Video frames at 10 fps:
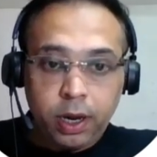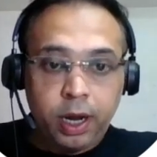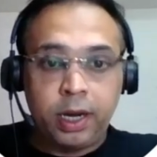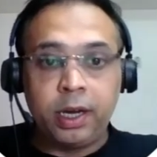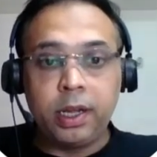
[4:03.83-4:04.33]
I'll
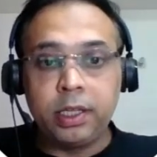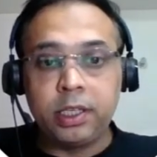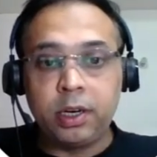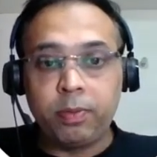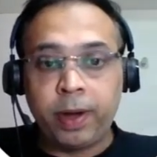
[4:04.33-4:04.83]
increase
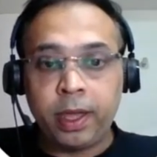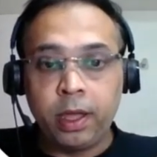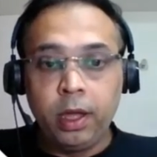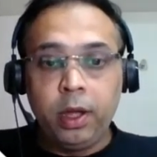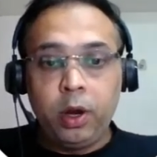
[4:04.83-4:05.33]
it by
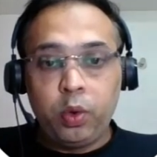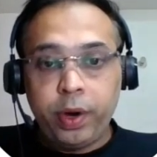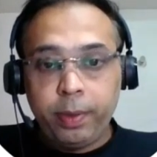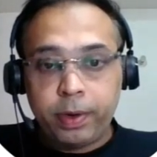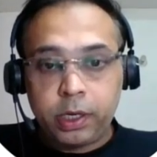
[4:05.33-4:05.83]

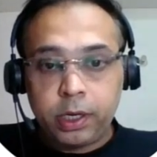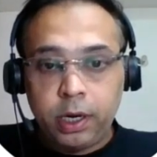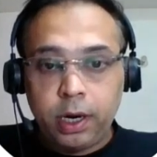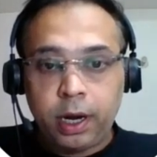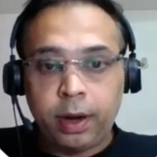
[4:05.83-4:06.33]
20%,
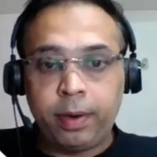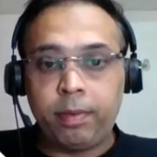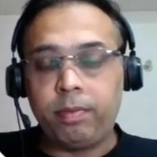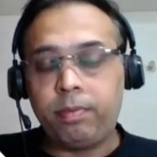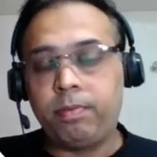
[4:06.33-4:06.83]
and
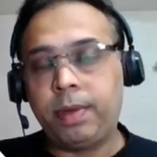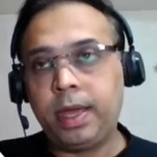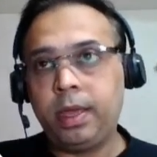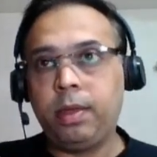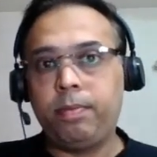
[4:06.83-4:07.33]

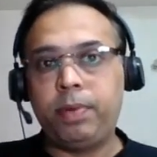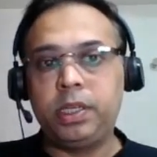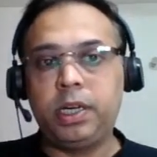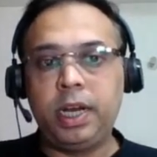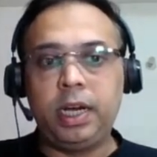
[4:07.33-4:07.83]
my
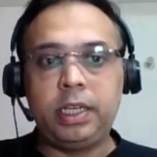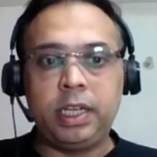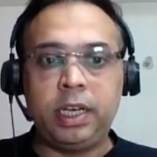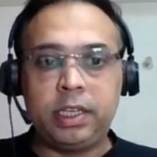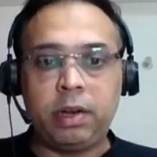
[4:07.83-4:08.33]
budgeted
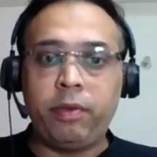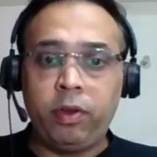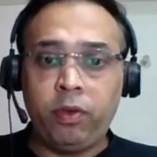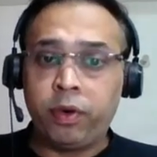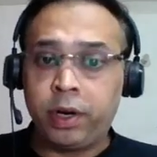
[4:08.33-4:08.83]
sales revenue
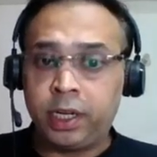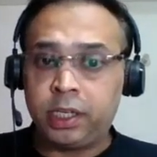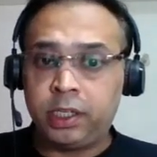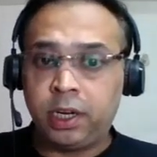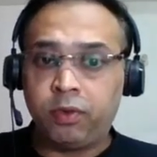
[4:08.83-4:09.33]
for
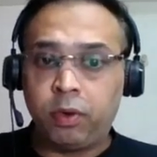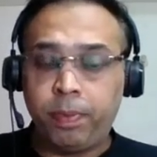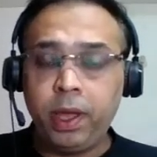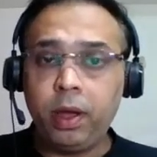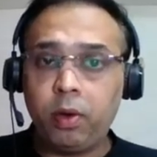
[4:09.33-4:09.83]
next year would
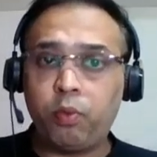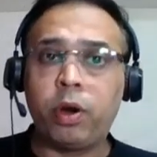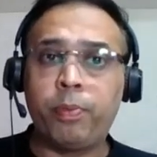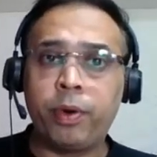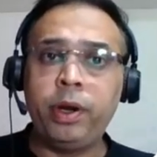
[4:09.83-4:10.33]
be
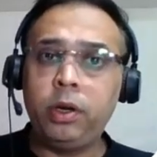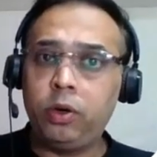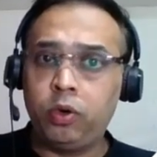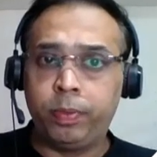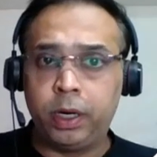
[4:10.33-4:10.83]
1.2
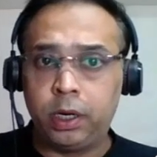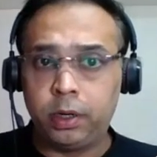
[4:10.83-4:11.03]
million.